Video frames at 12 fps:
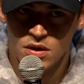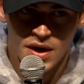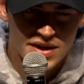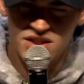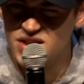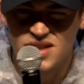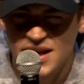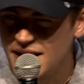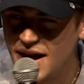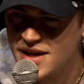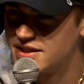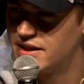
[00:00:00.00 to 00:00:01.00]
Just in
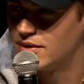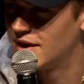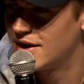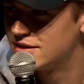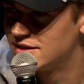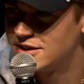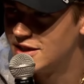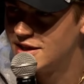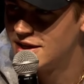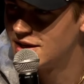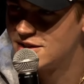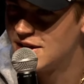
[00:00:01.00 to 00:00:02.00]
case anyone hasn't seen
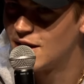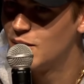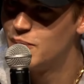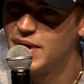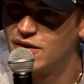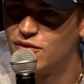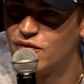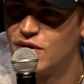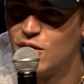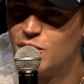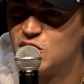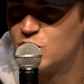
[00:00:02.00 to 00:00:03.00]
it, there's like a big
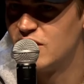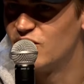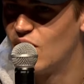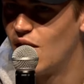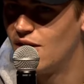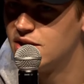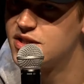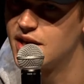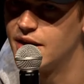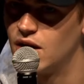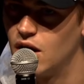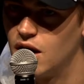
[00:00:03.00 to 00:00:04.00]
reveal between Vance and
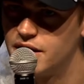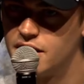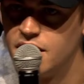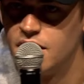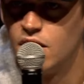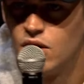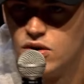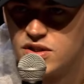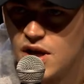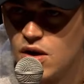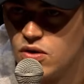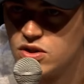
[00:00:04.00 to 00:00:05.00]
Hardin in a
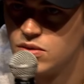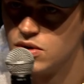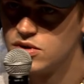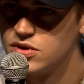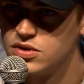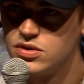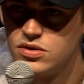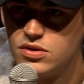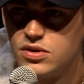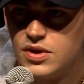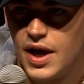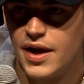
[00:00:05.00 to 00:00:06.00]
hotel towards
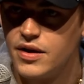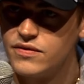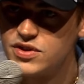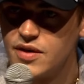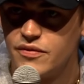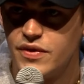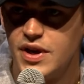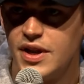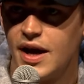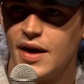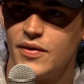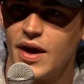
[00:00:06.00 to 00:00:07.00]
the end of something.
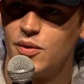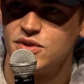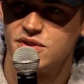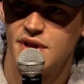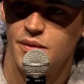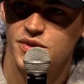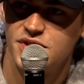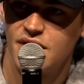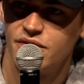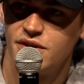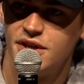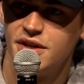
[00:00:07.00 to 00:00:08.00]
That was
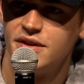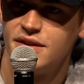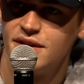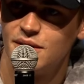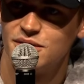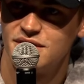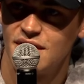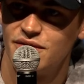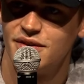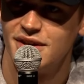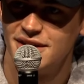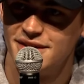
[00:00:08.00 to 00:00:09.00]
definitely
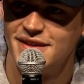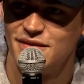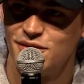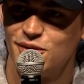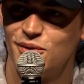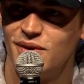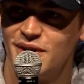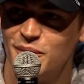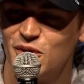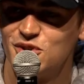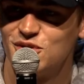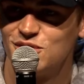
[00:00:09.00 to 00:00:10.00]
difficult and
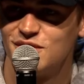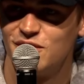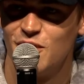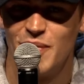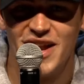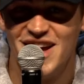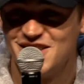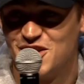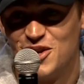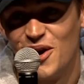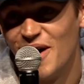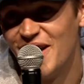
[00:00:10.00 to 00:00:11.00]
emotional to film. But there's a
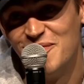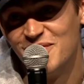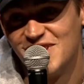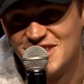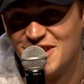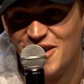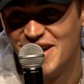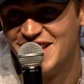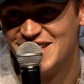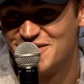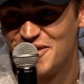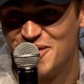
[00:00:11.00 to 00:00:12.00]
lot of them. There's a lot in these
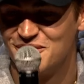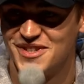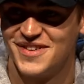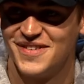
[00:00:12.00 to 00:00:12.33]
films.